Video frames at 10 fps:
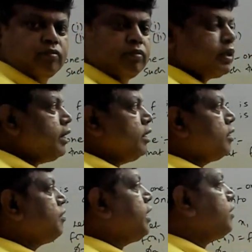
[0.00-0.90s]
Right?
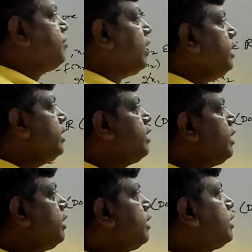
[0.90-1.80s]
If I take 5
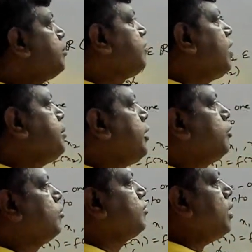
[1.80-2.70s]
here, it will be 5 by 2.
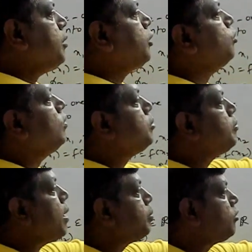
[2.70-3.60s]
5 by 2 will be
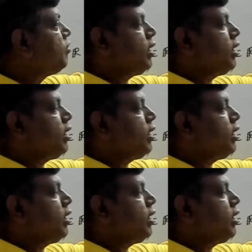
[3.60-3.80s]
mapped to 5.